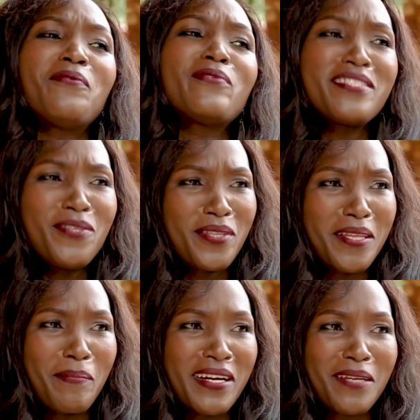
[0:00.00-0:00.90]
I was new in
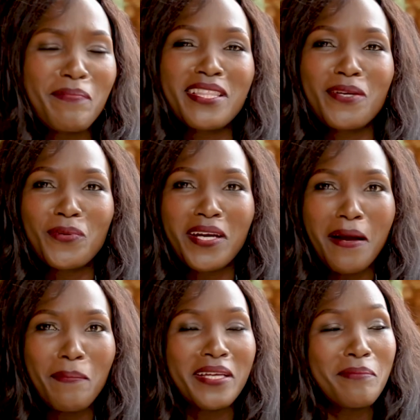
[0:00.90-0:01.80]
the market, but they would
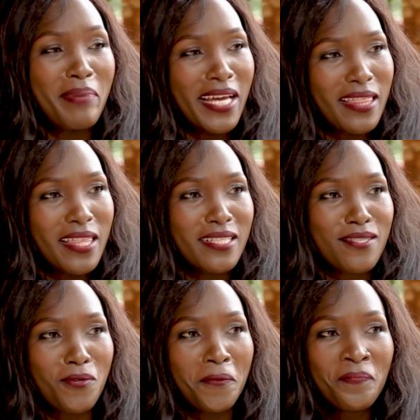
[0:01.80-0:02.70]
come and buy things.
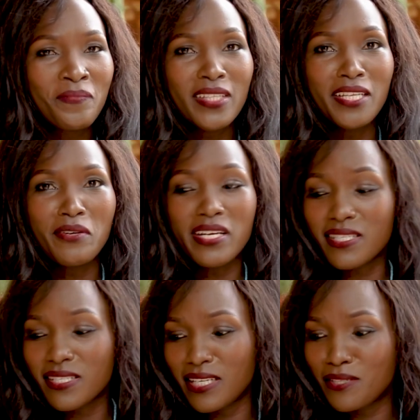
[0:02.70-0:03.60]
So then they'd ask,
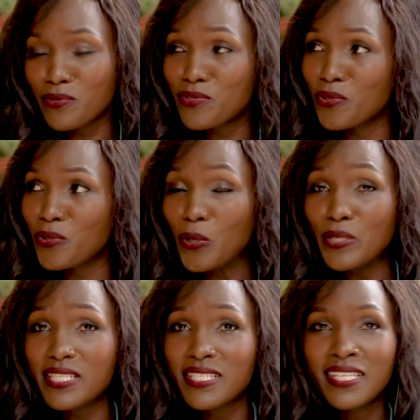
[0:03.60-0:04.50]
is that also
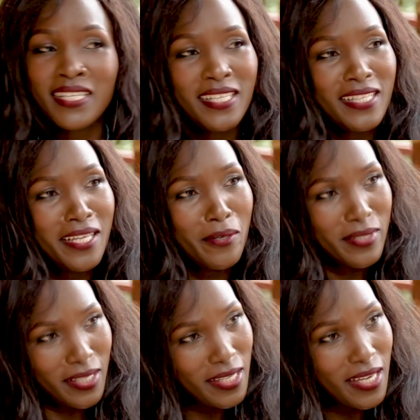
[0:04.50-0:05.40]
yours? Then I
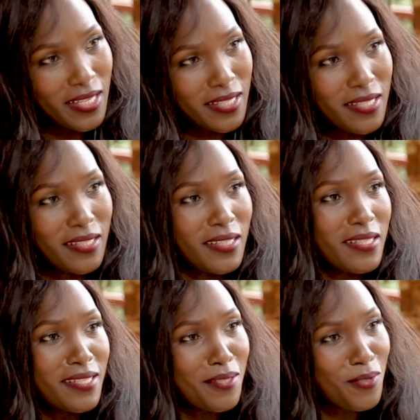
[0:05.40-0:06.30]
would say, yes.
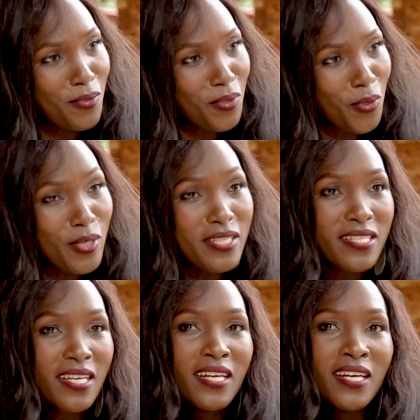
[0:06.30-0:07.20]
Is this also yours?
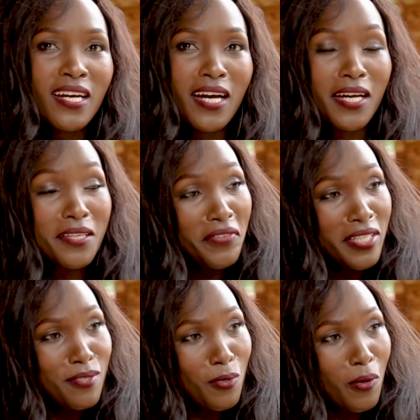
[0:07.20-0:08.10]

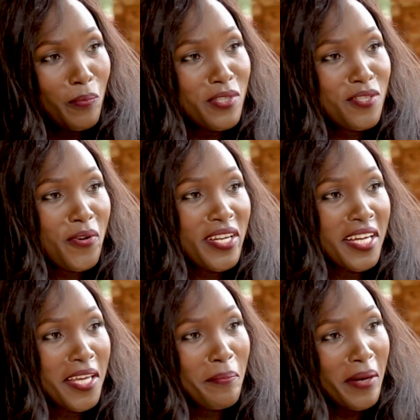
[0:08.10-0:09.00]
Even Solomon
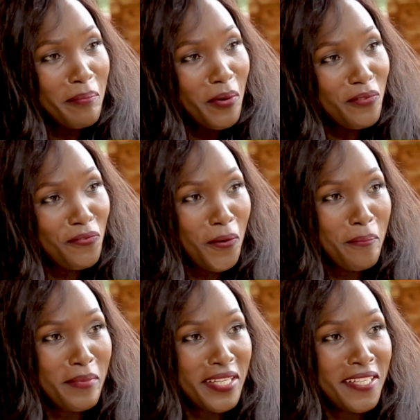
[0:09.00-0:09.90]
Serada came and bought for
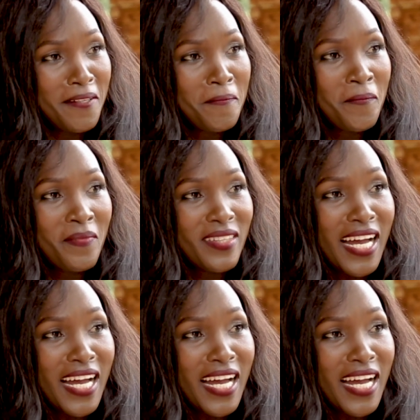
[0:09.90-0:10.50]
me.